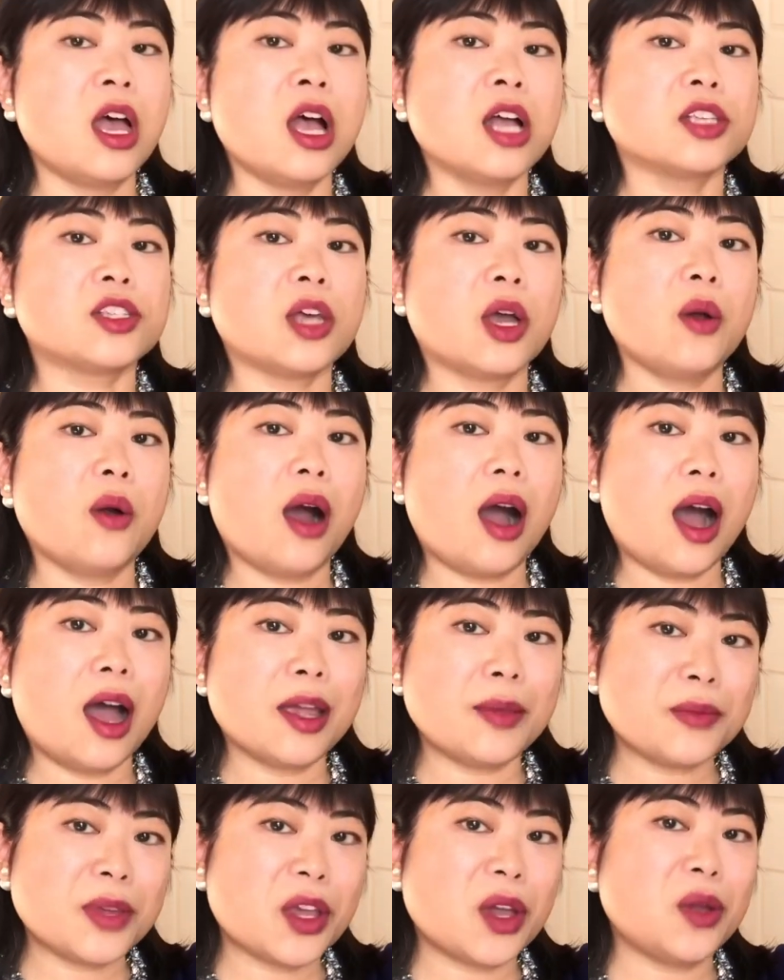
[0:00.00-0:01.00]
So
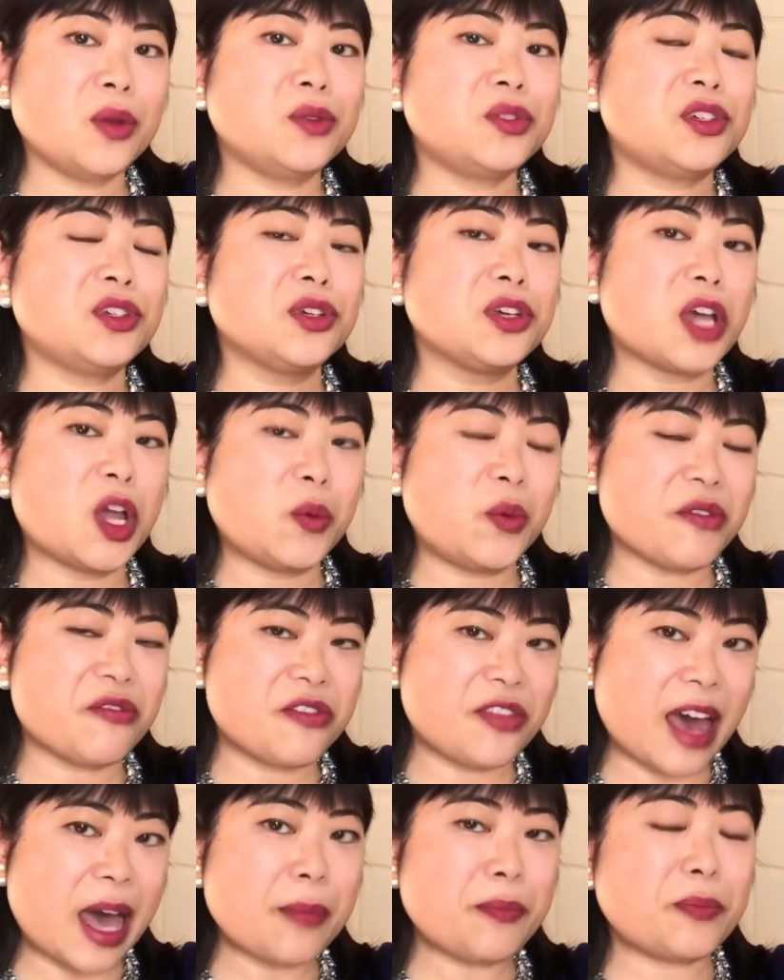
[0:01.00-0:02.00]
I'm going to go with
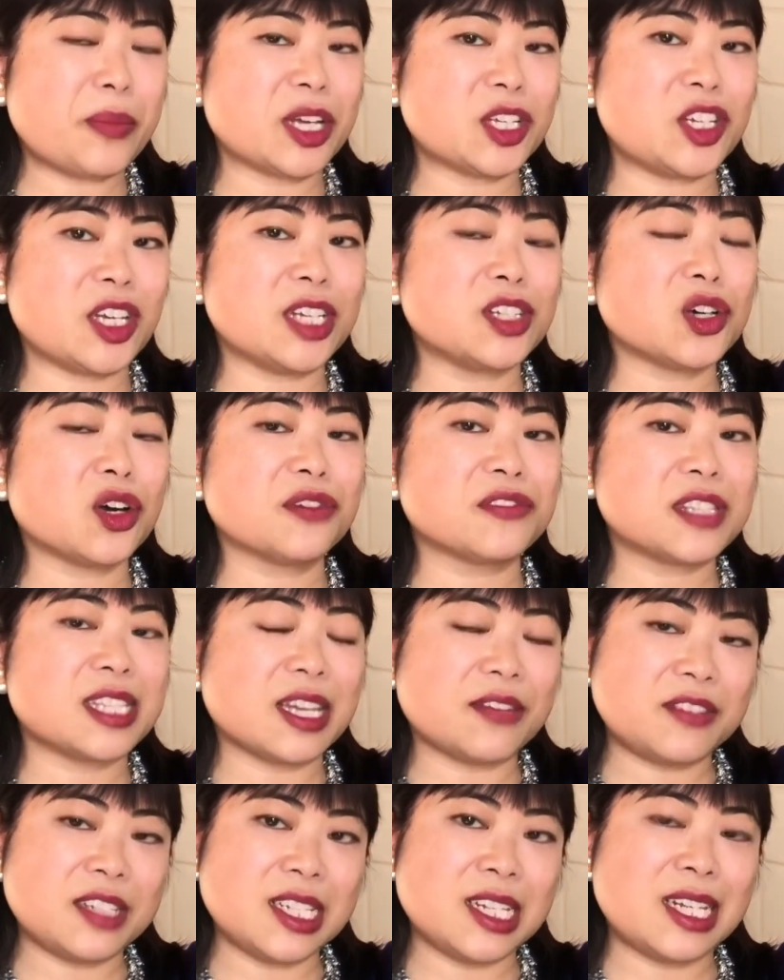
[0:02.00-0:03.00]
that budget of
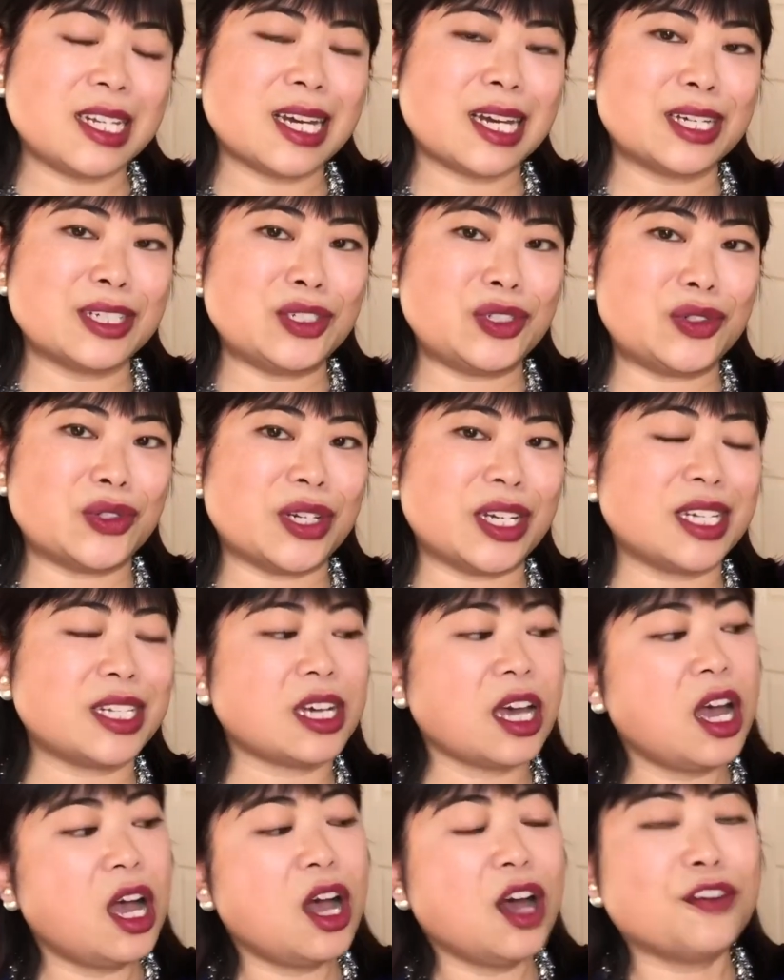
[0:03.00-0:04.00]
£1,700
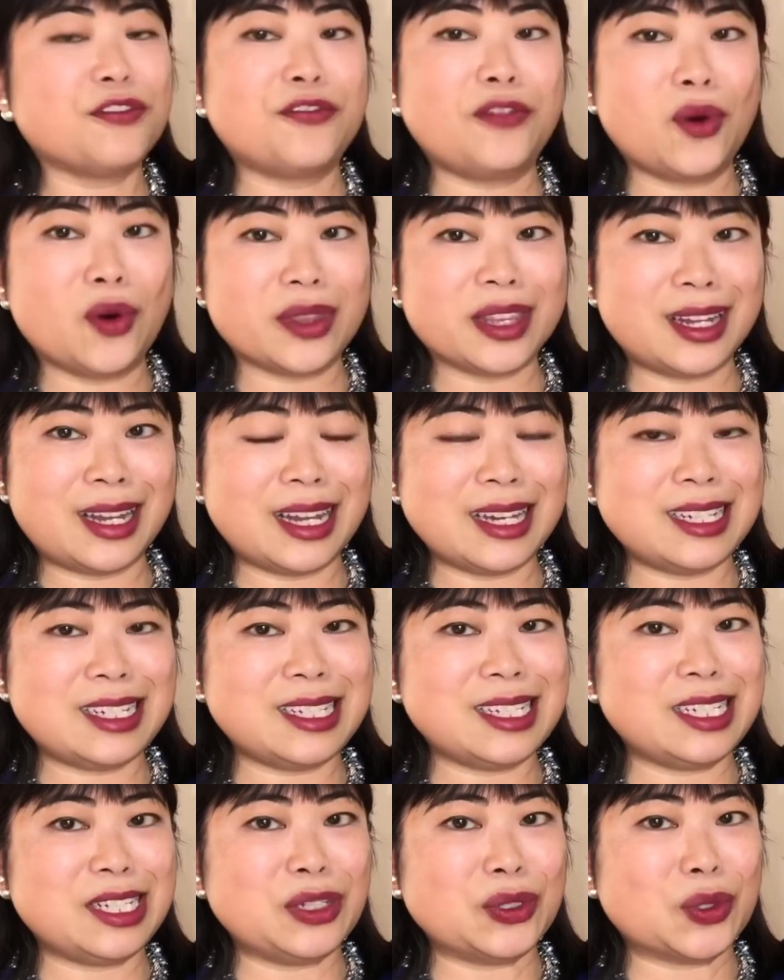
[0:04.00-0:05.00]
for the Lady
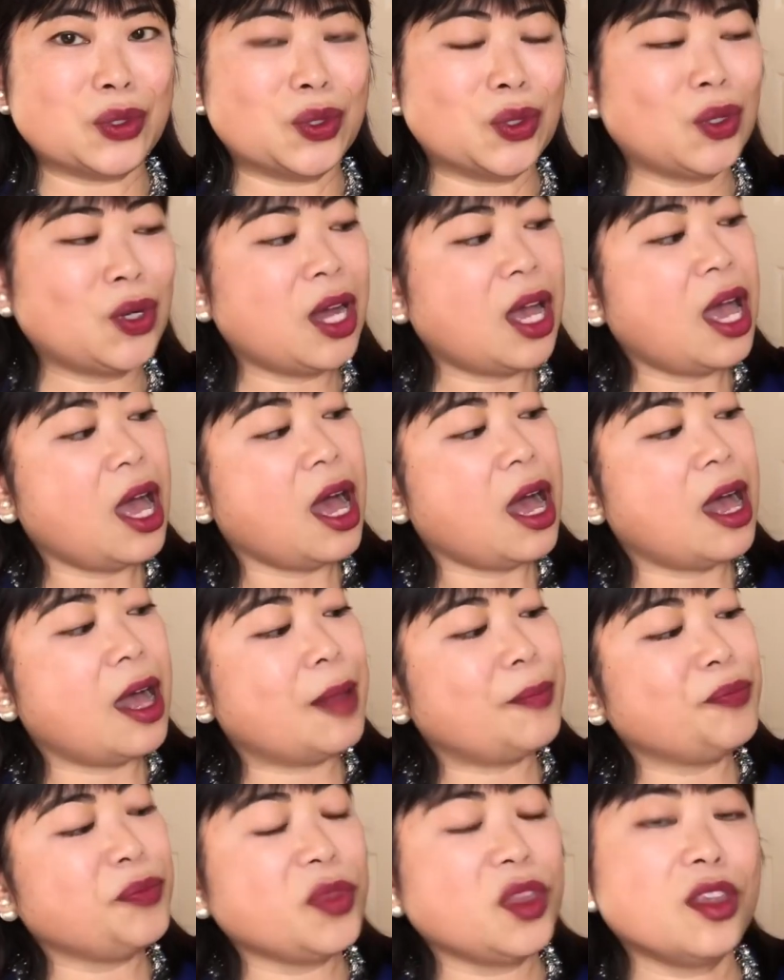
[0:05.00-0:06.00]
Dior
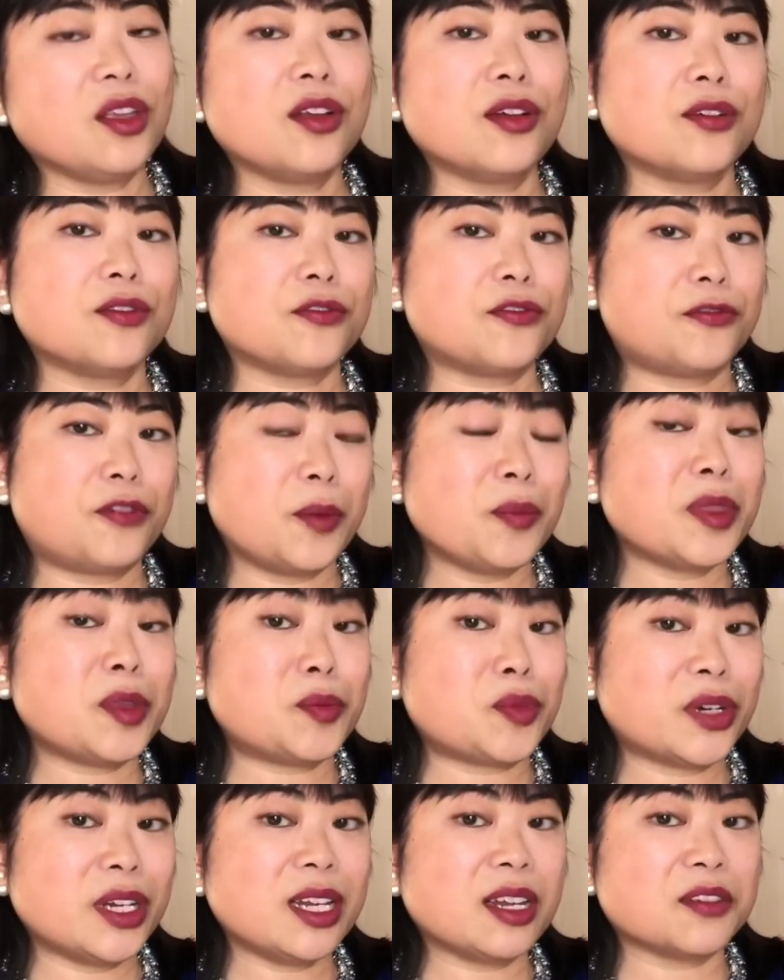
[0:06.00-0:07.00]
from the
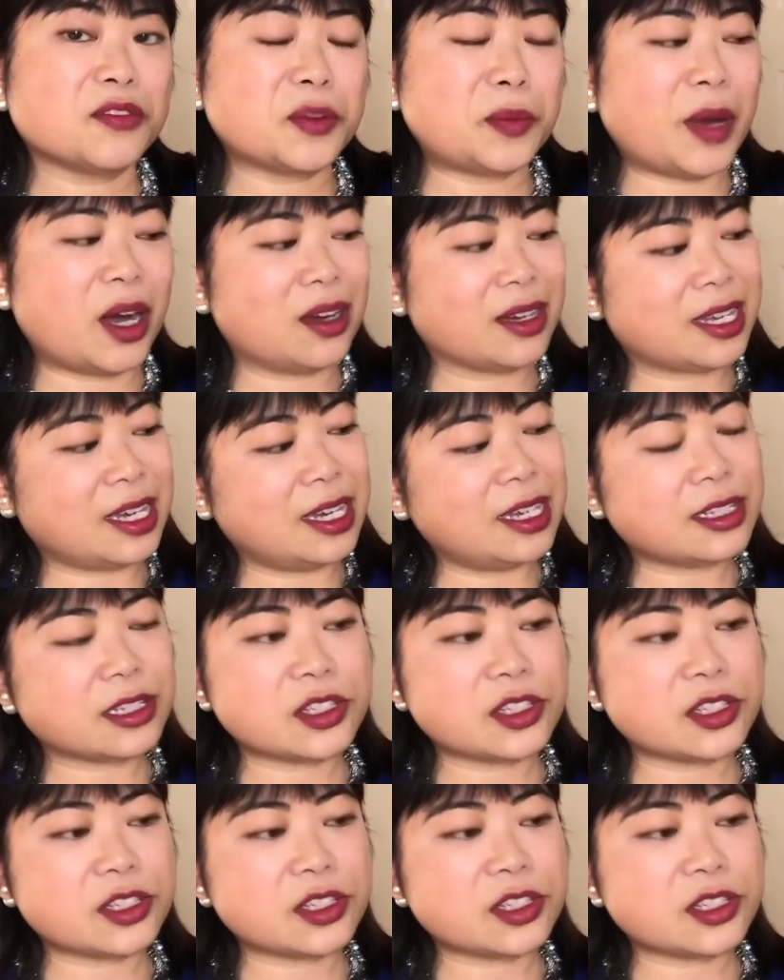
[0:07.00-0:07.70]
pre-loved market.